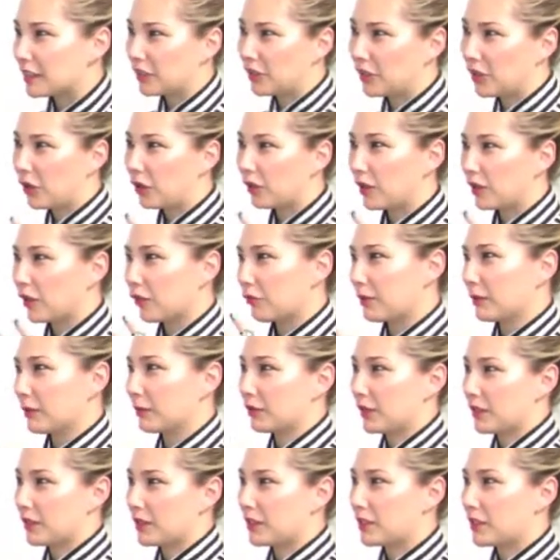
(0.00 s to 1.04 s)
you know, a lot of people
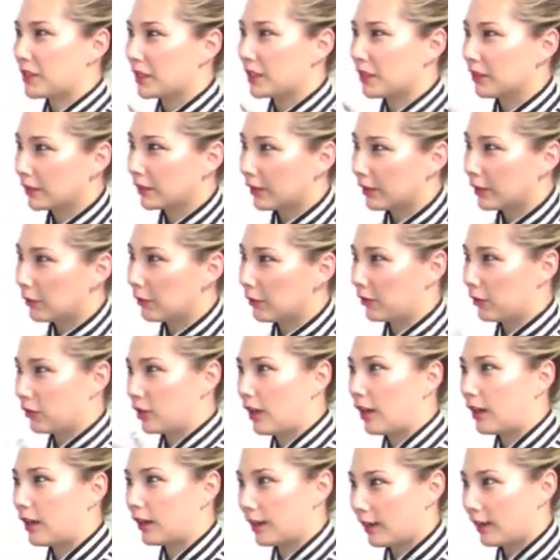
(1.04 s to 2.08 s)
gesticulate when they're
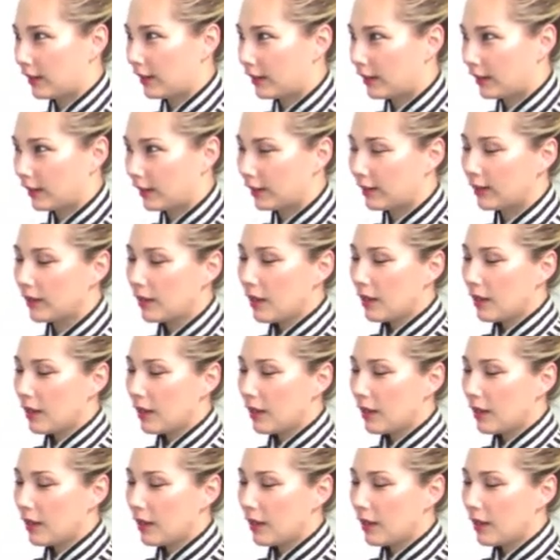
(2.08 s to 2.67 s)
talking, and